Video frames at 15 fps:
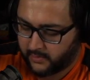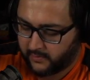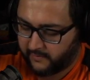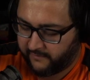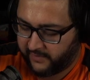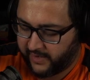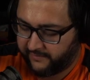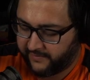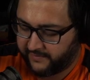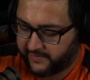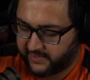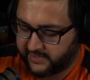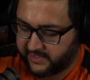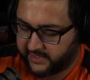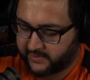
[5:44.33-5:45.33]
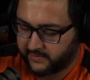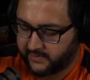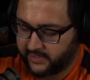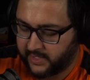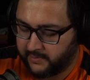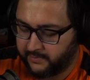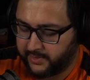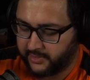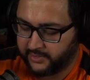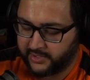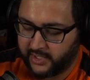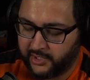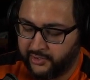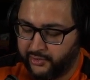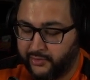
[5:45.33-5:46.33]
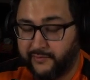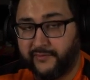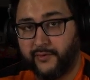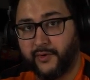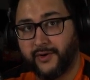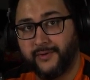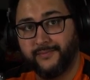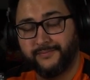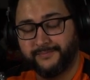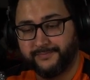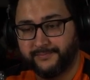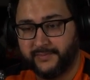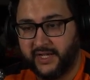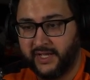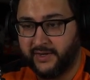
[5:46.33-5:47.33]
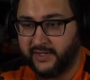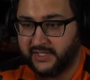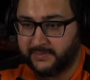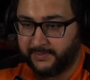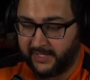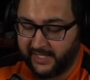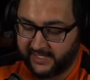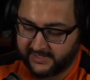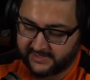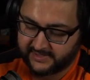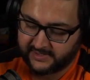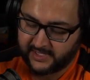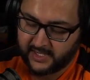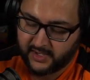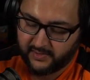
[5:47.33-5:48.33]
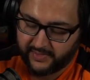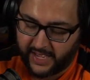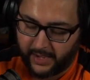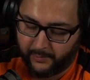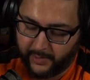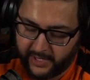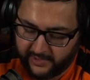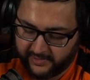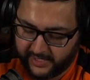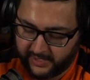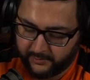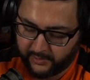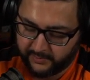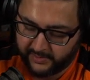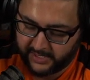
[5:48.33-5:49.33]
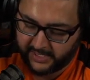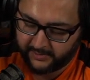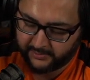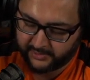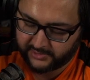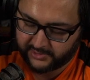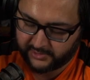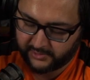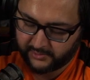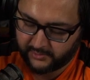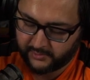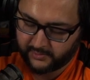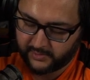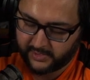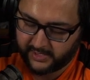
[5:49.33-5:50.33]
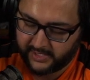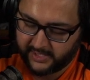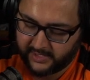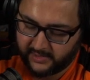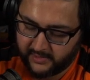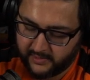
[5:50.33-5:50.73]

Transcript: 556 would then build a new fort in its place. That way they would be able to hit